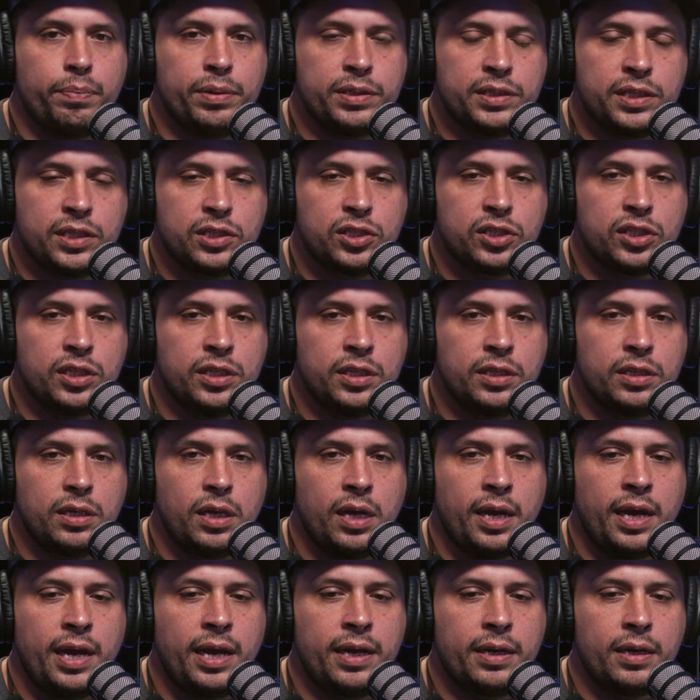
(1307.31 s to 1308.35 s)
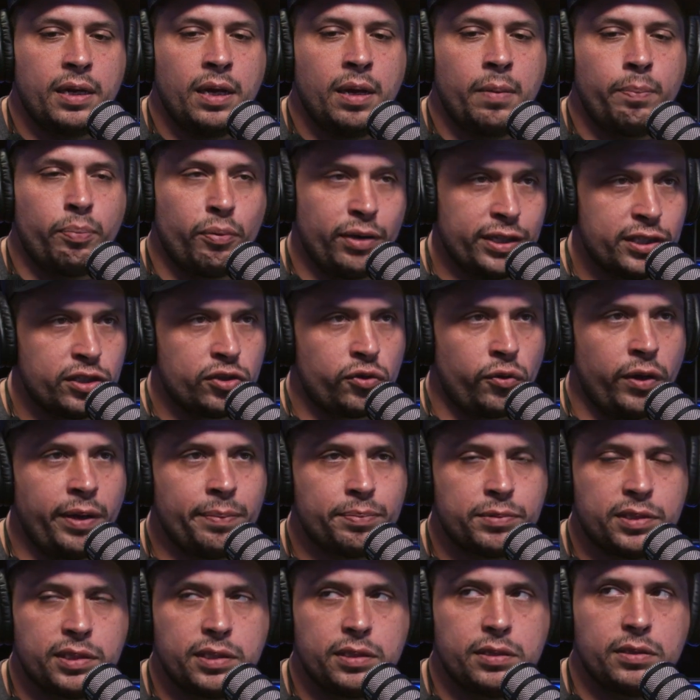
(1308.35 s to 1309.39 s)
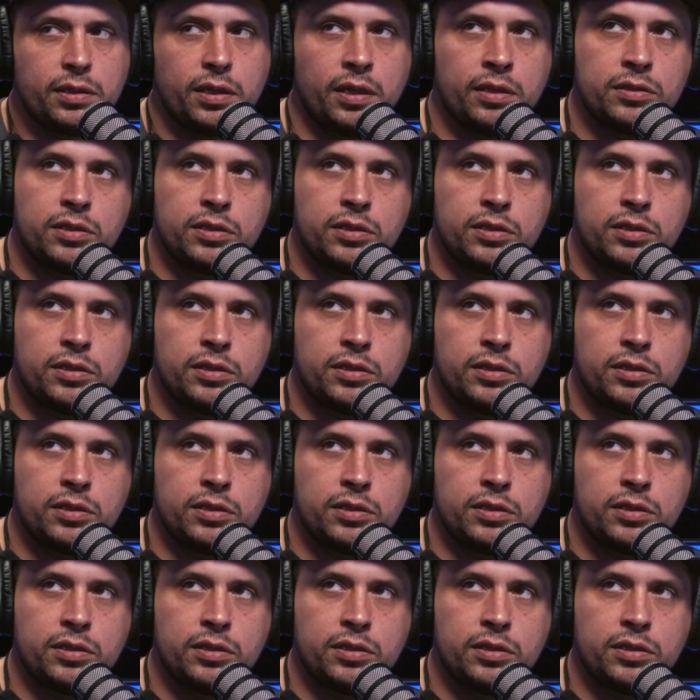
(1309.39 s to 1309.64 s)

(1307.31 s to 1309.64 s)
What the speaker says: position at Brit Scripts.